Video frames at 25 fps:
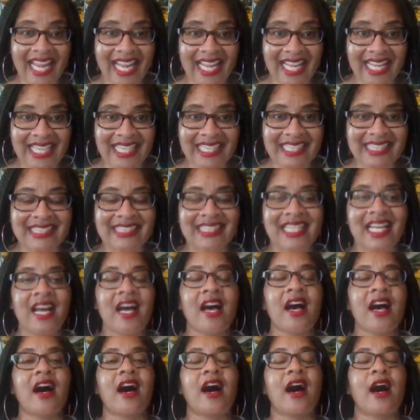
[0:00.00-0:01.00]
and
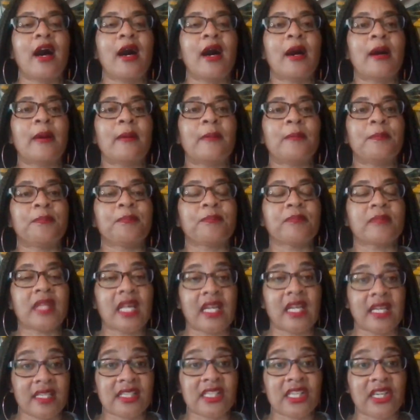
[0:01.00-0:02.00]
um,
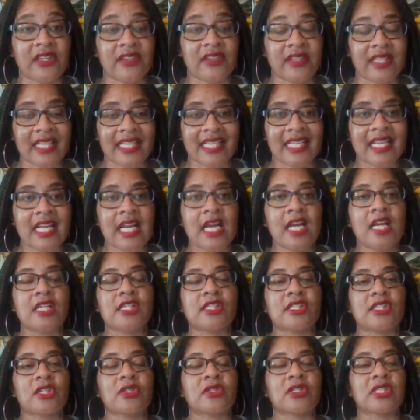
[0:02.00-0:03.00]
an attorney.
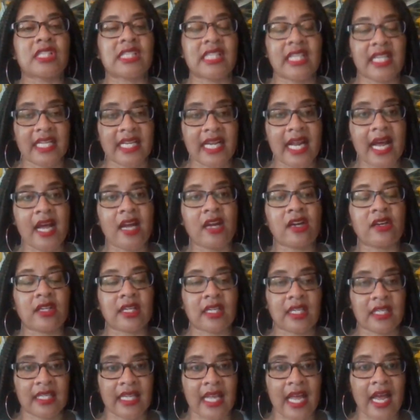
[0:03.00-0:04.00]
So she and I
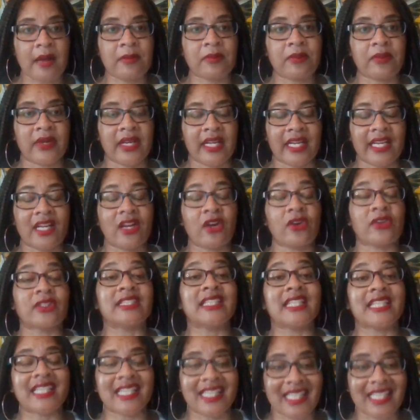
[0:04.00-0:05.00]
are collaborating,
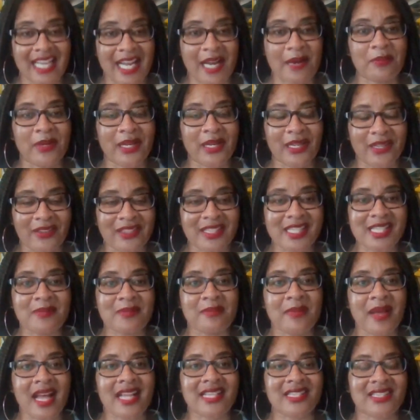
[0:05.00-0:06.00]
or did collaborate, on
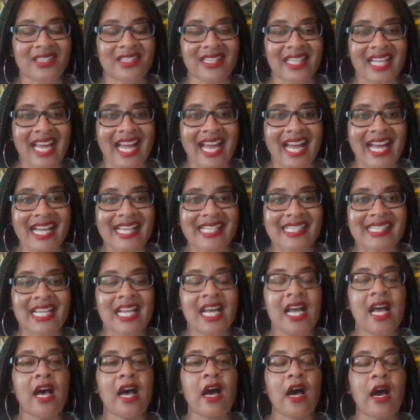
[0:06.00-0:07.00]
this masterclass
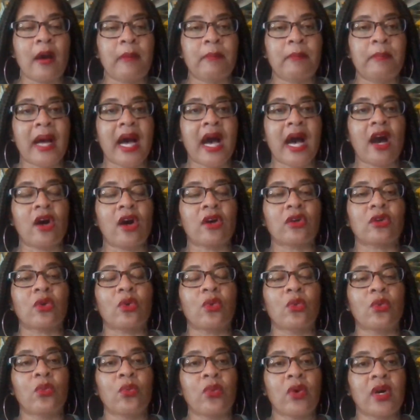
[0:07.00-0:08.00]
about
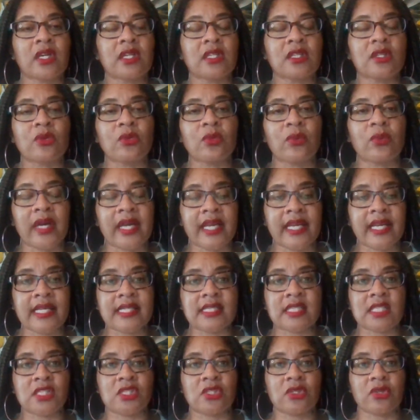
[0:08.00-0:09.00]
what are the
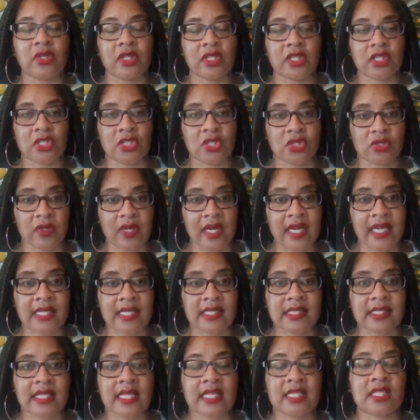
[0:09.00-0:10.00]
ways that you can
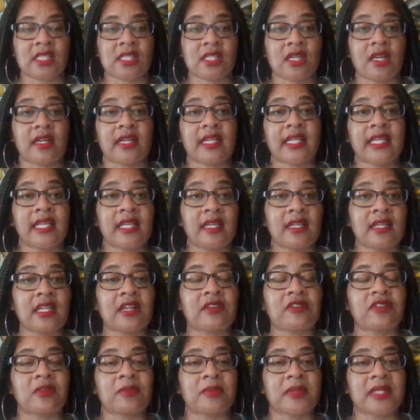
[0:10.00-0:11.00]
address and start
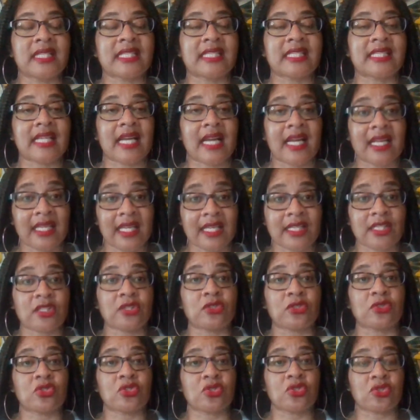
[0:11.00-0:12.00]
healing from the
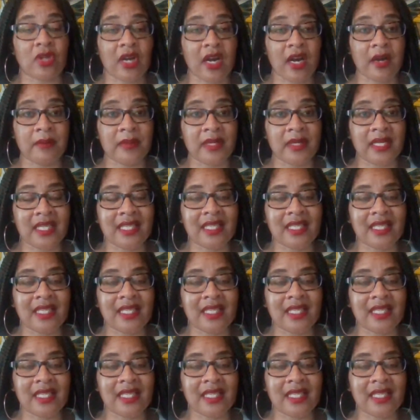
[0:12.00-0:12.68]
psychological trauma